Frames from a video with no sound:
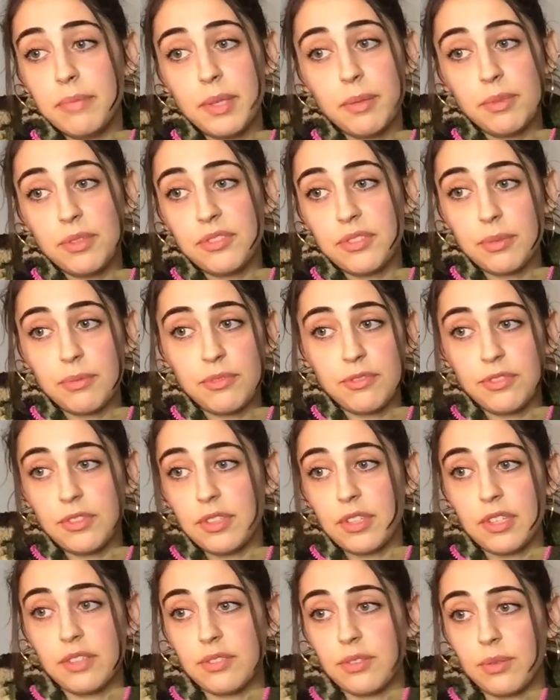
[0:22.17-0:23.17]
Maybe some of you
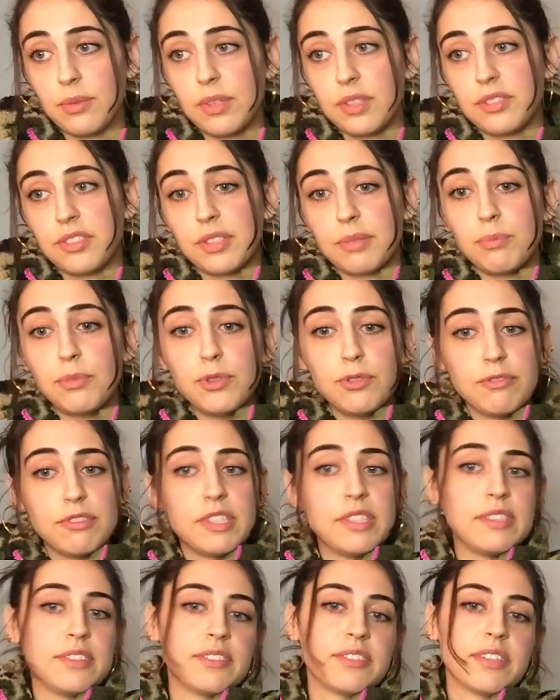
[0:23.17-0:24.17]
guys are watching
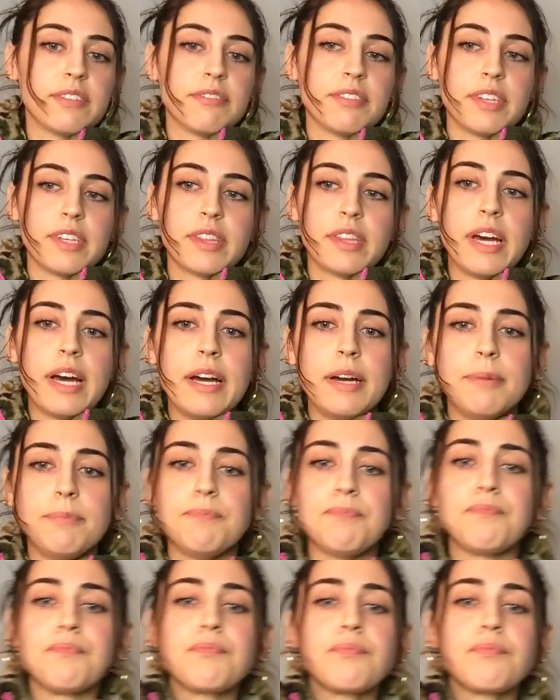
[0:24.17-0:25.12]
movies, stuff like that.